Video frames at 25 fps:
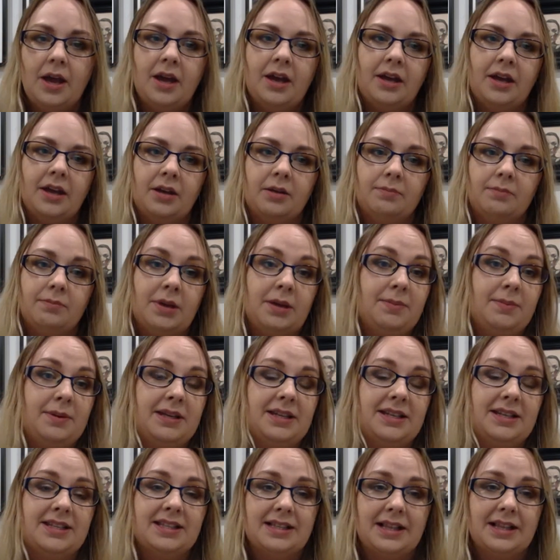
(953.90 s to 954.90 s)
maybe a
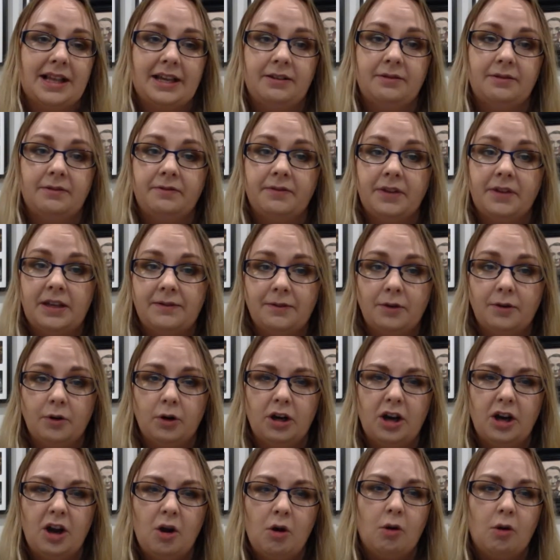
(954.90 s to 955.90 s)
slight
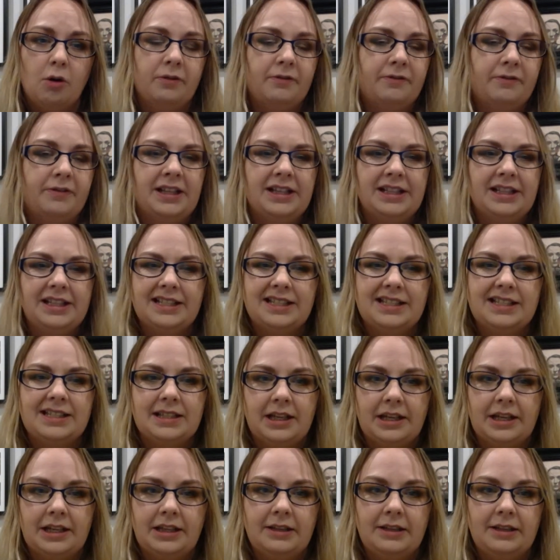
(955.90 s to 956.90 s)
fever, or feeling
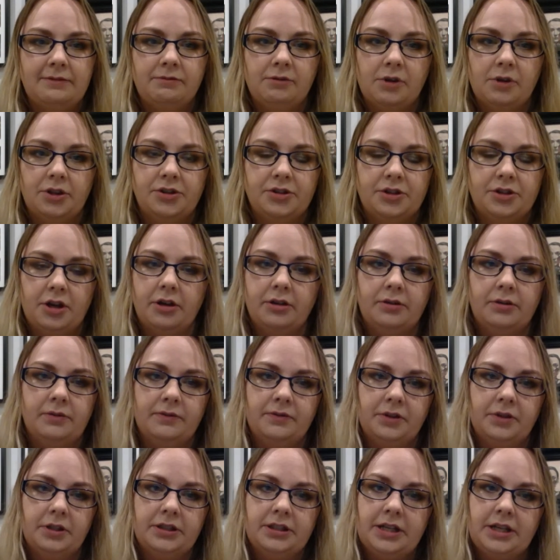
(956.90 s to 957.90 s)
slightly run down
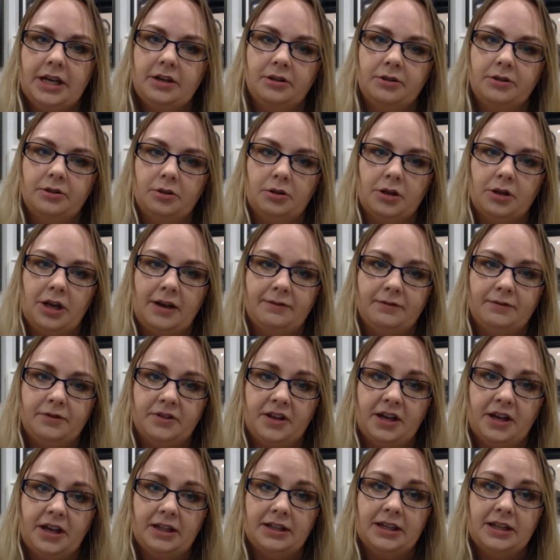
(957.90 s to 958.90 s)
for a day or two after
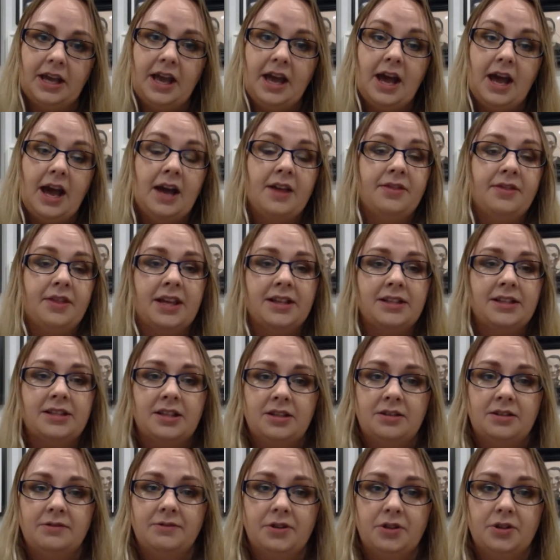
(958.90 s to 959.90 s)
that. And that's
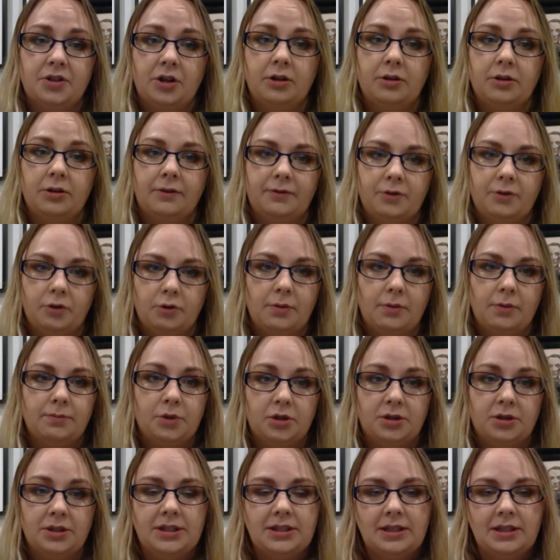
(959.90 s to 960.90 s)
as a result of your
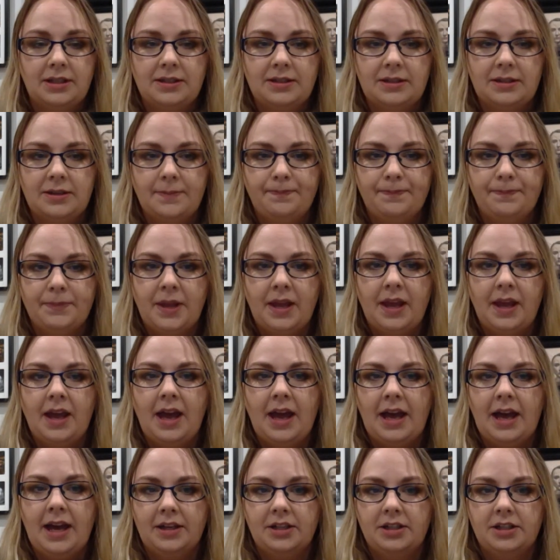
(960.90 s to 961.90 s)
immune system
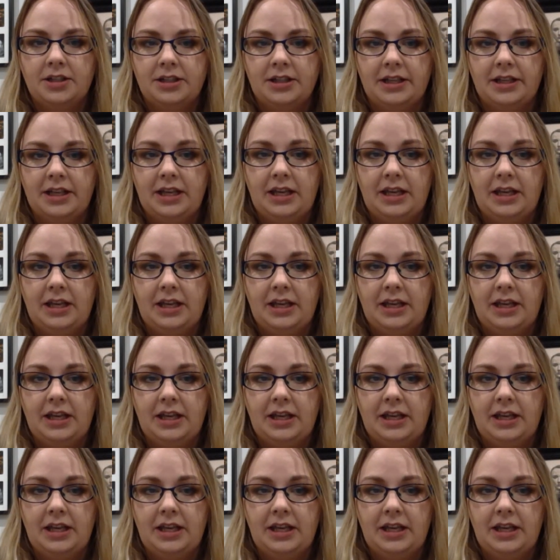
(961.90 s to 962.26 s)
actually